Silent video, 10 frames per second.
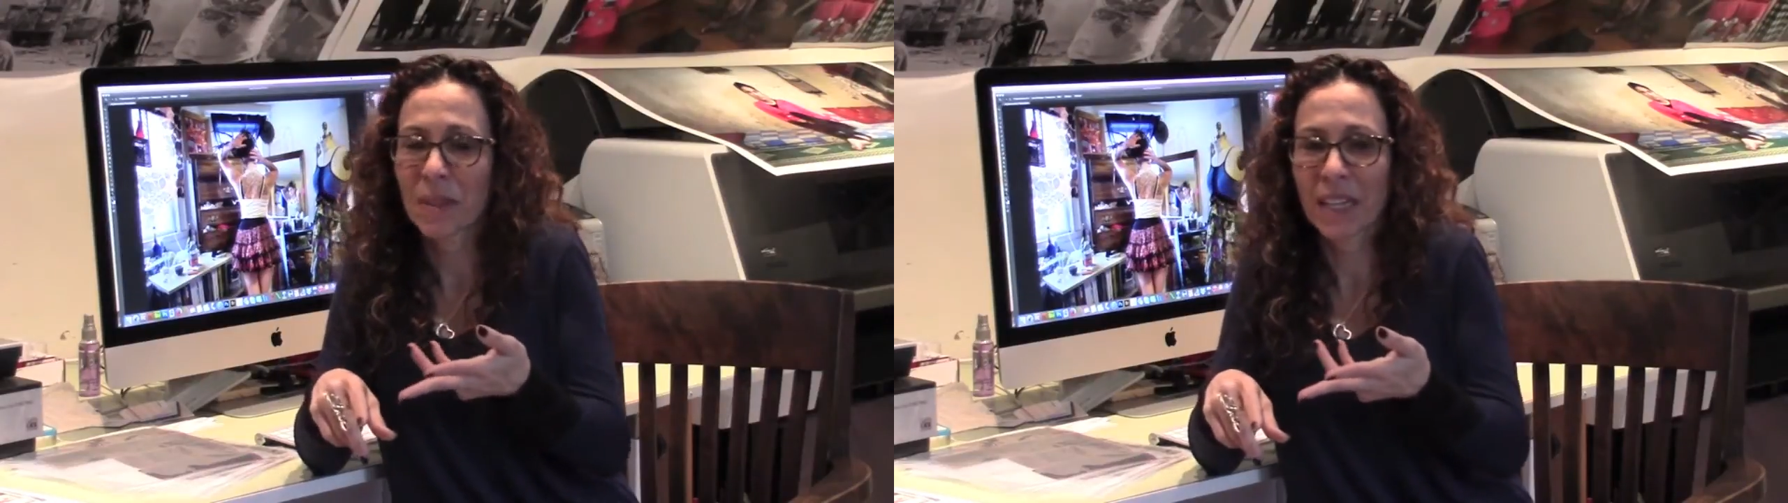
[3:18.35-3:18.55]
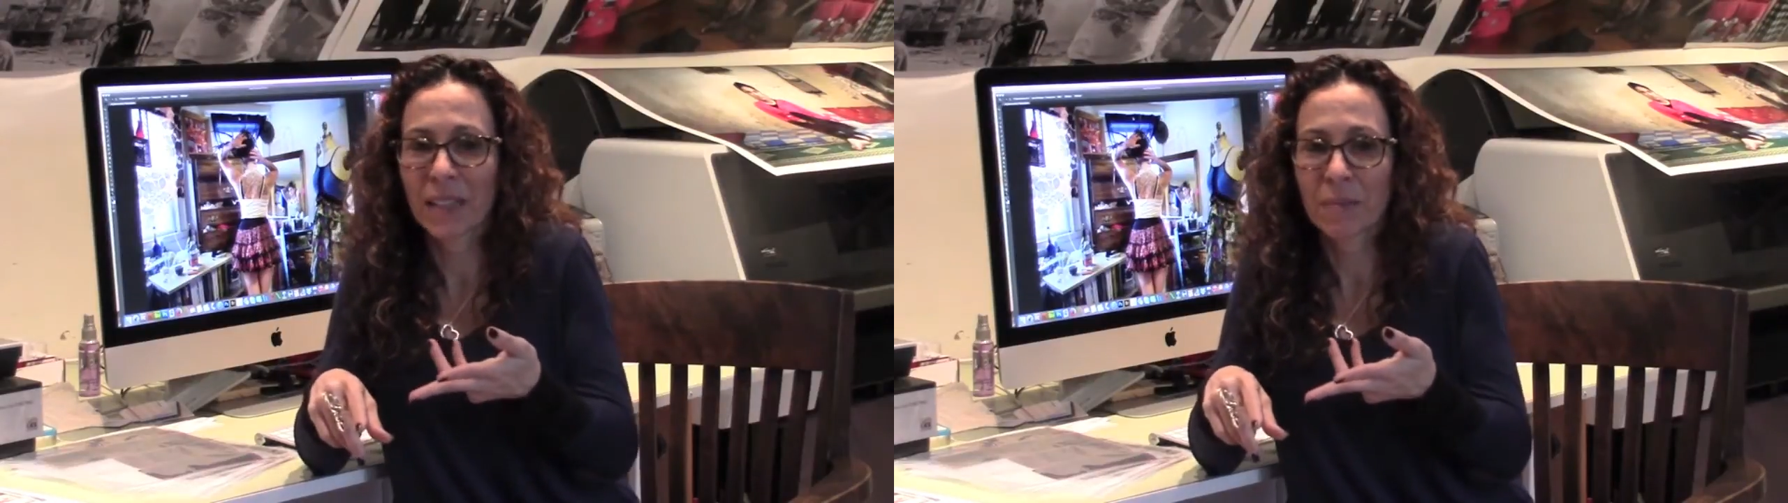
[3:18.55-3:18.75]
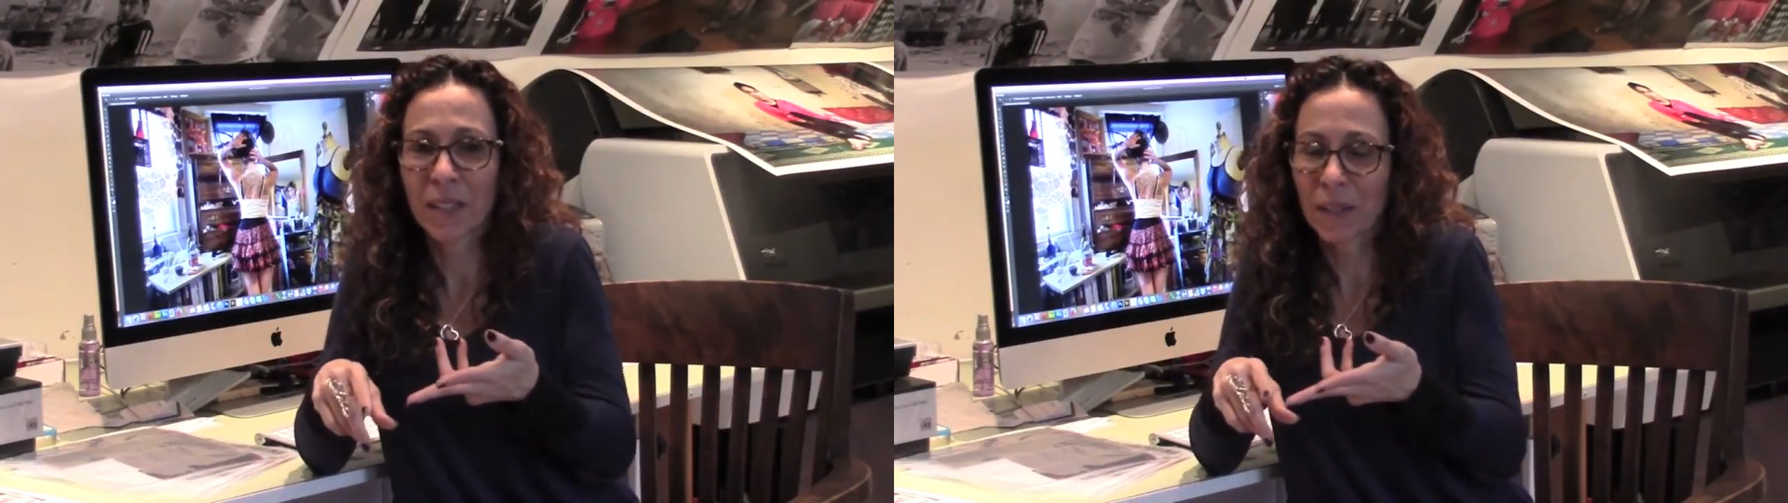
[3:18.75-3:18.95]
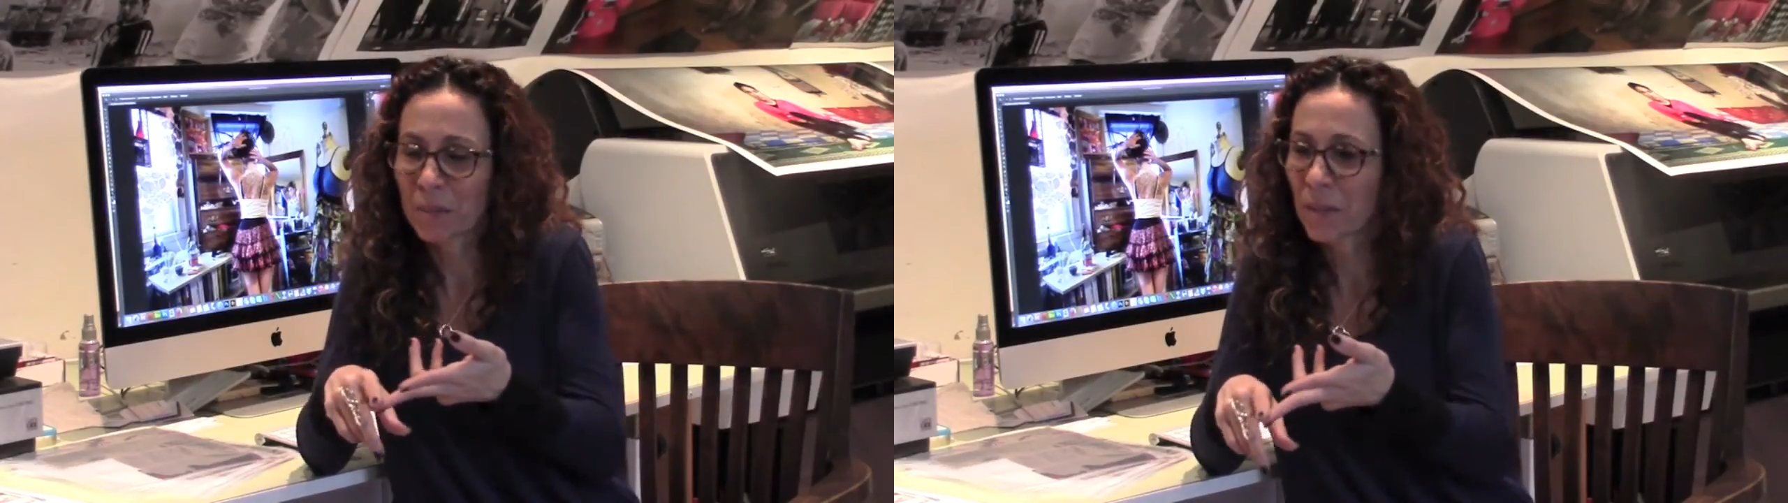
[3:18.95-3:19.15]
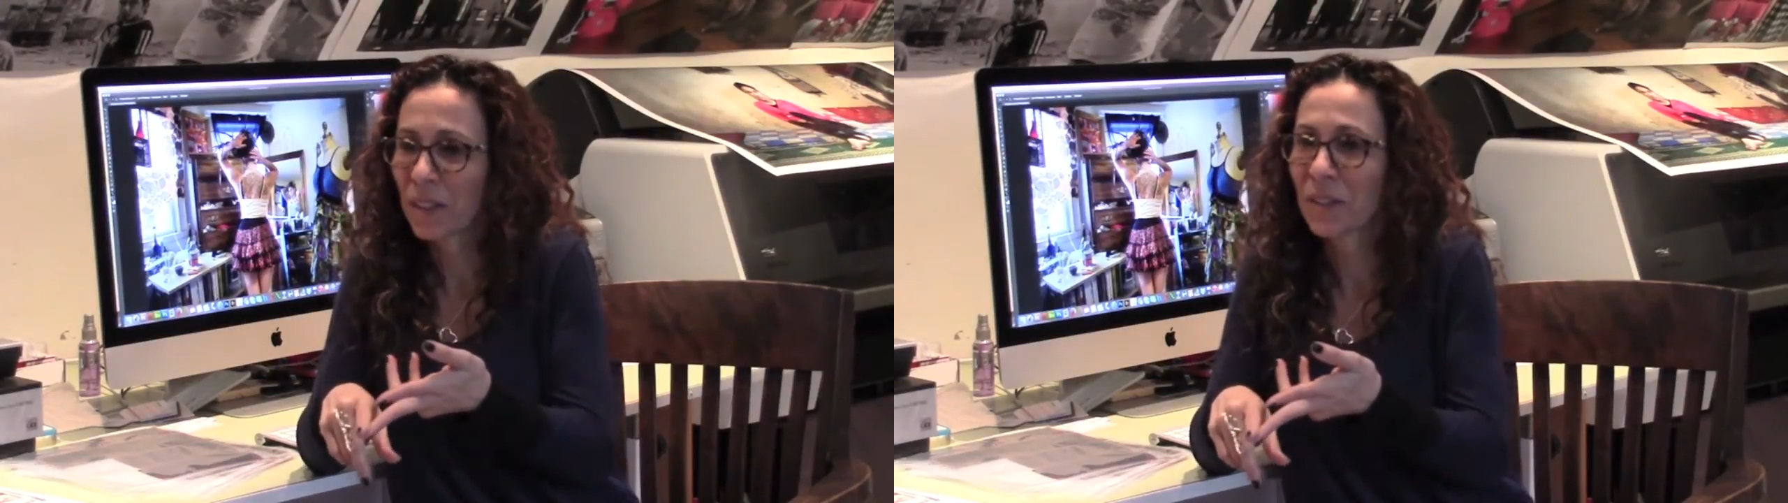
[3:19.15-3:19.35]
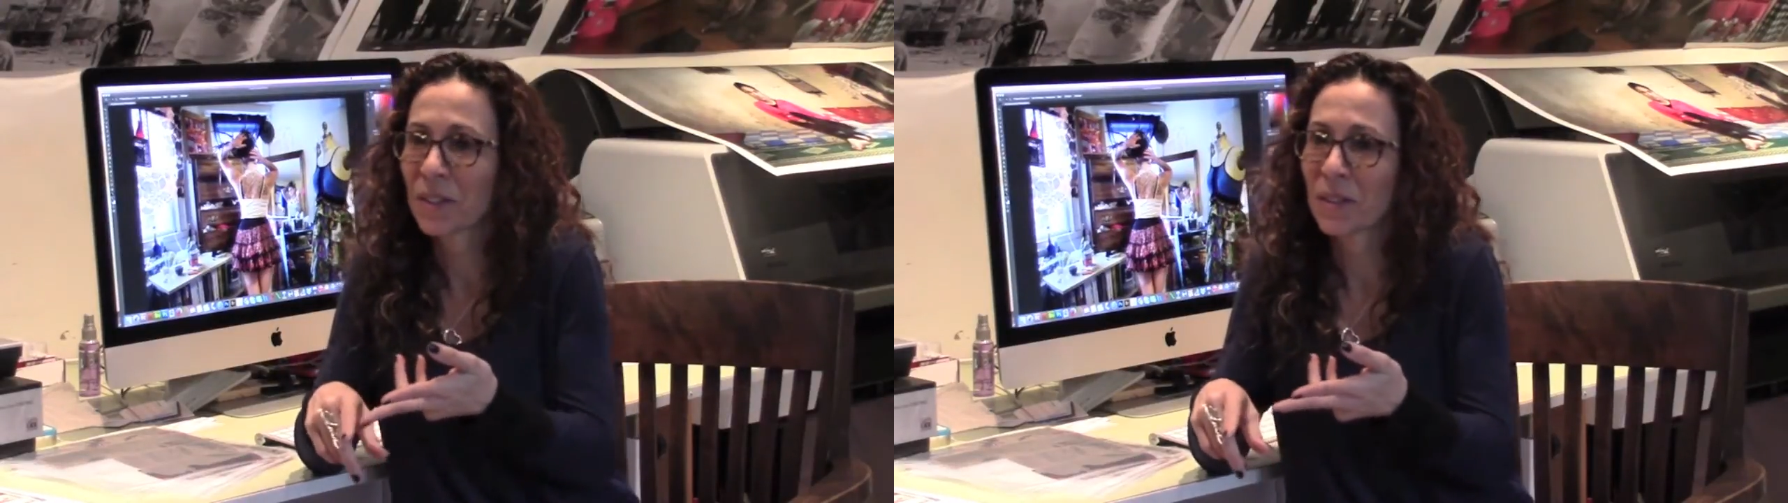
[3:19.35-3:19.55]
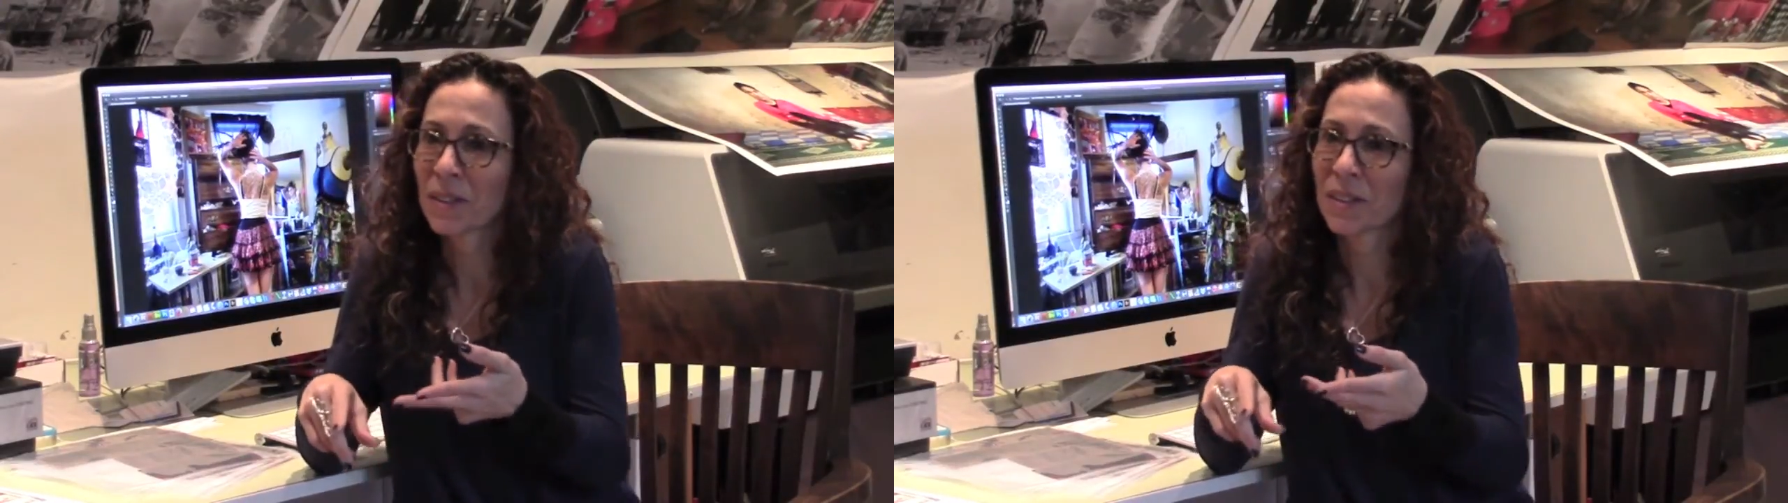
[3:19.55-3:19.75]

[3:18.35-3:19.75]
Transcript: my being a mother,